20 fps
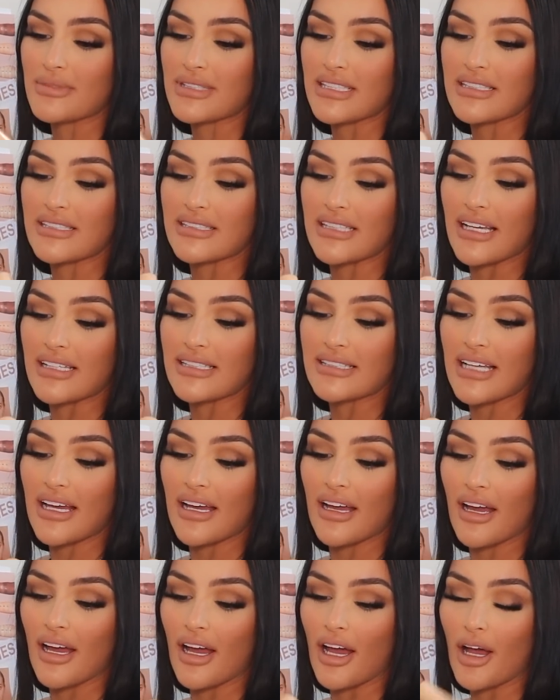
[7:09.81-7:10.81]
It says
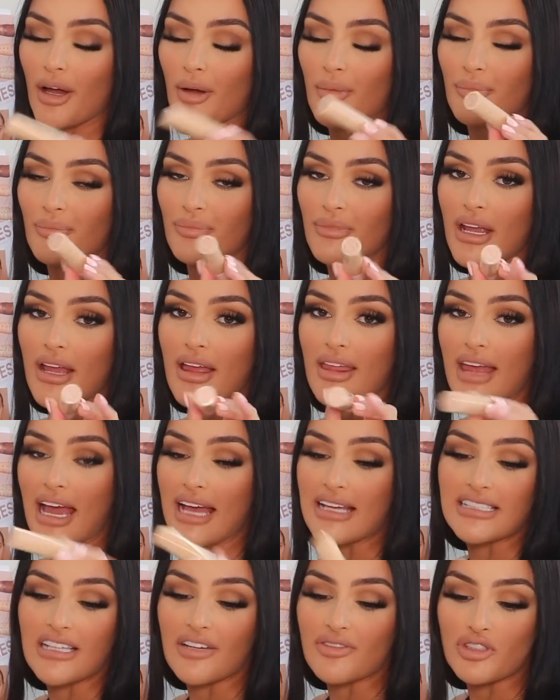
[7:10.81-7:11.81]
SF
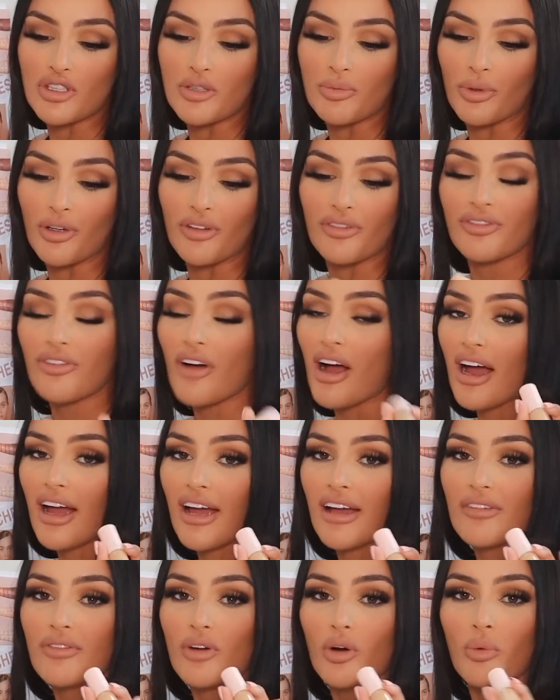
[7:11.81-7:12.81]

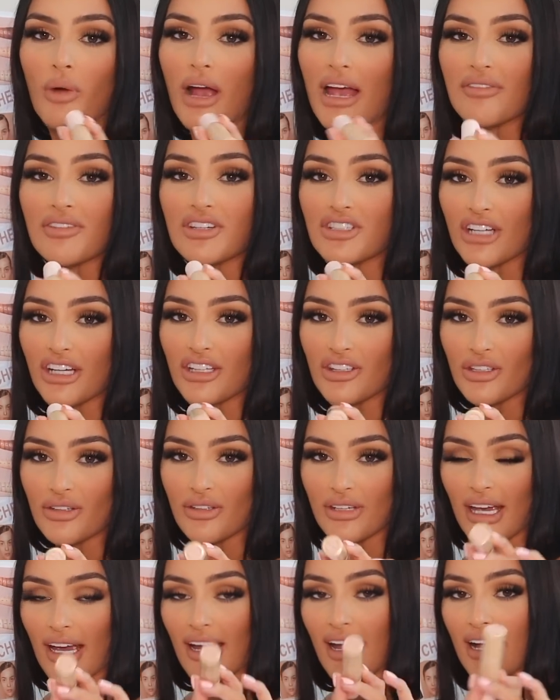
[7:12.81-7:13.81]
2.5 or whatever shade that you
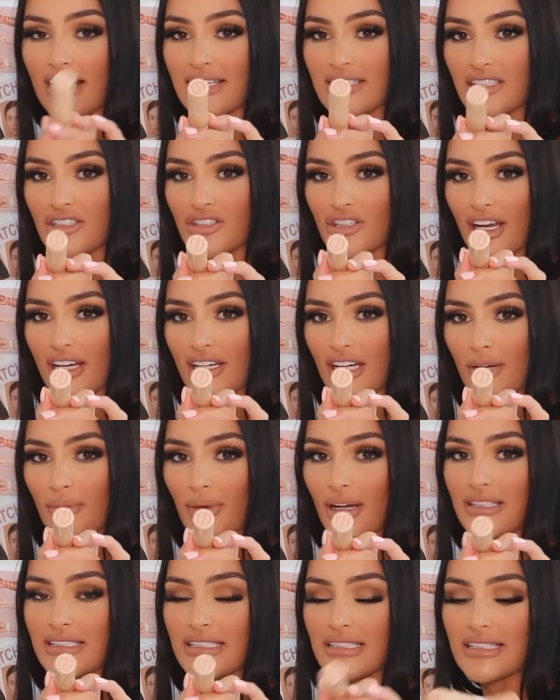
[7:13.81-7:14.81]
get. It has the shade name
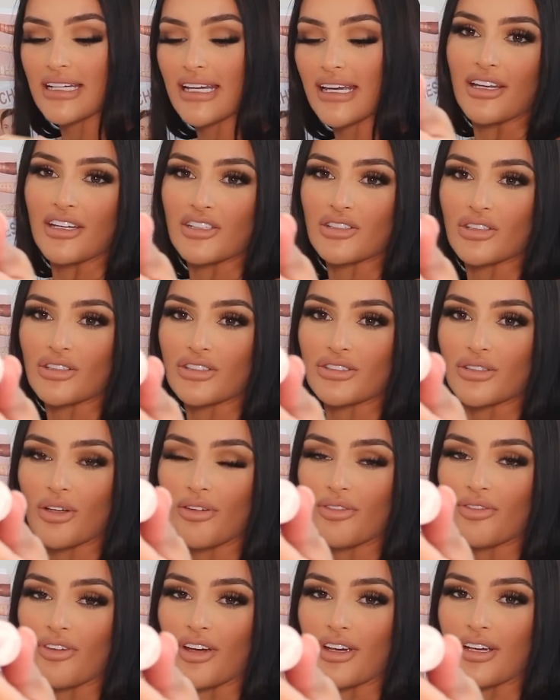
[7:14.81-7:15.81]
underneath, and it's got
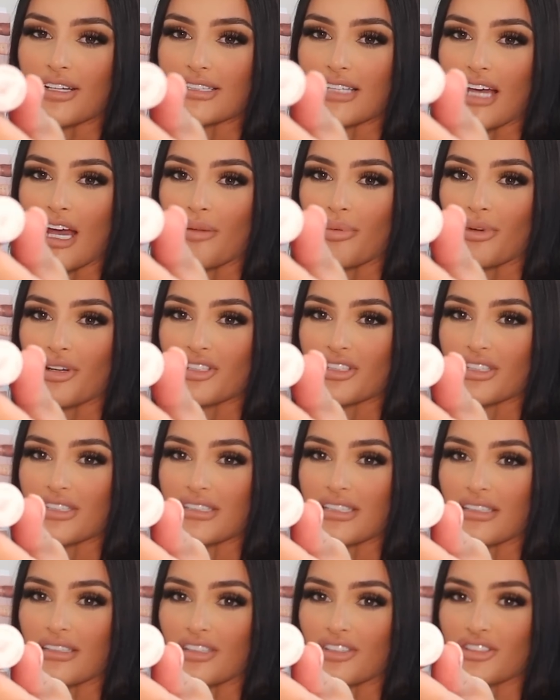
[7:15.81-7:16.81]
Soft Focus Airbrush
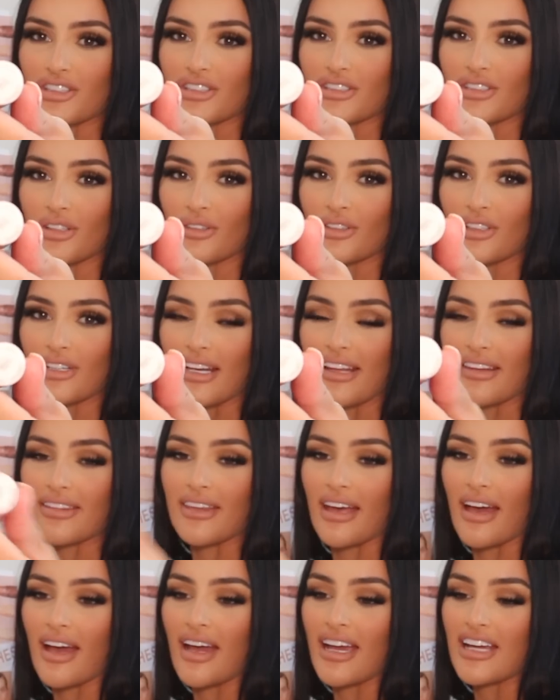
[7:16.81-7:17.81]
Concealer just on the lid
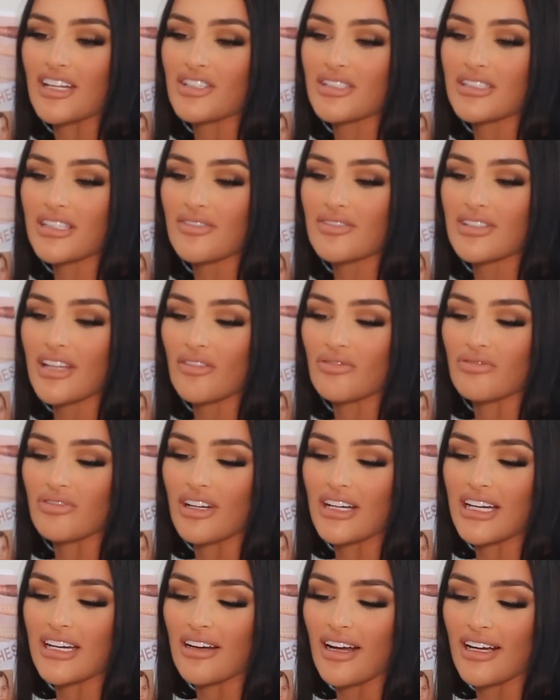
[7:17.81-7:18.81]
there. It just gives that
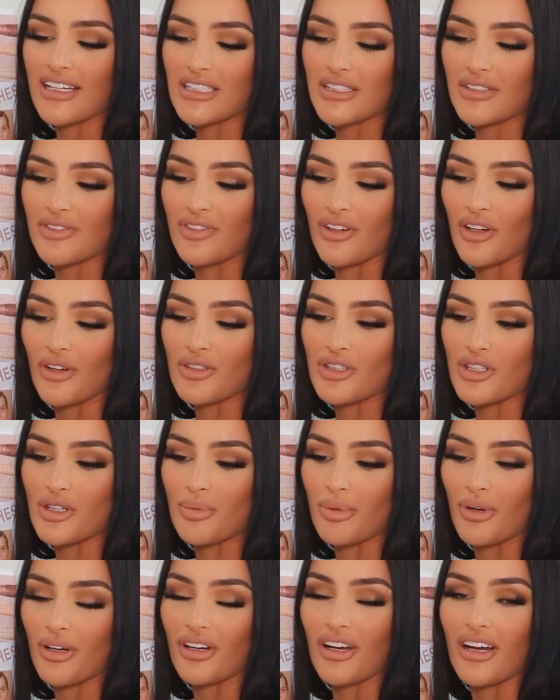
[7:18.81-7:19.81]
really nice feel to the
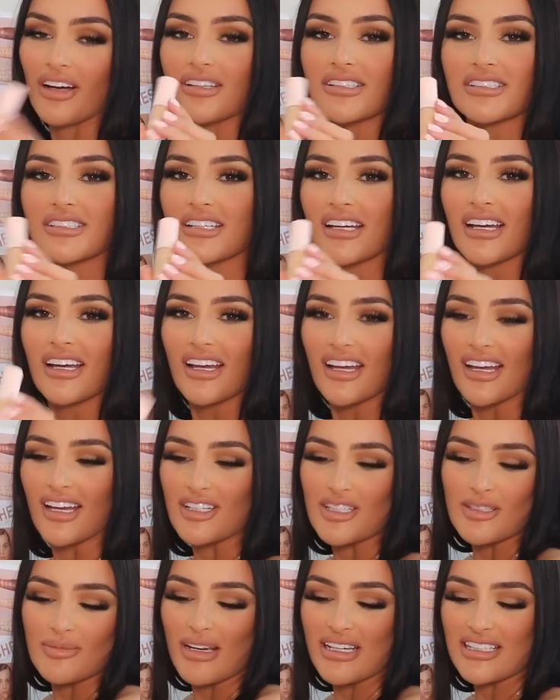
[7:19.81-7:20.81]
product,
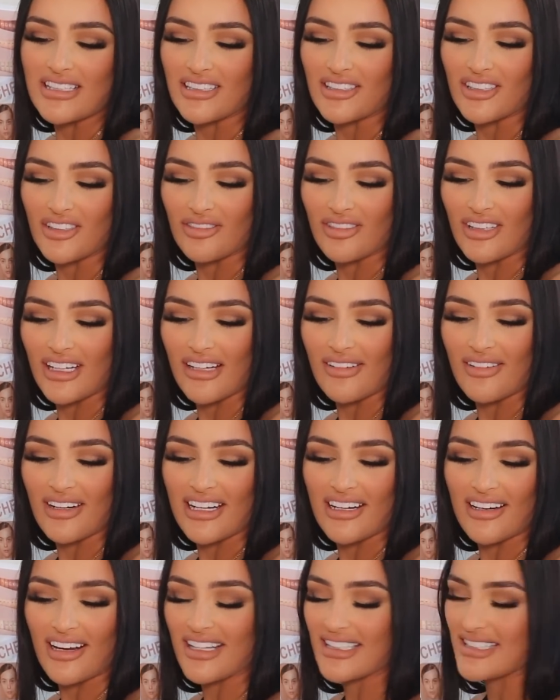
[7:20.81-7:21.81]
just makes it look really, really
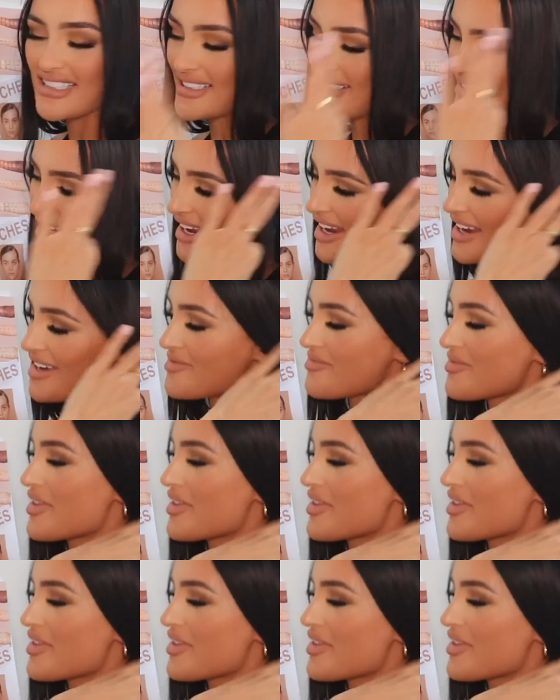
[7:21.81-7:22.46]
nice and neat.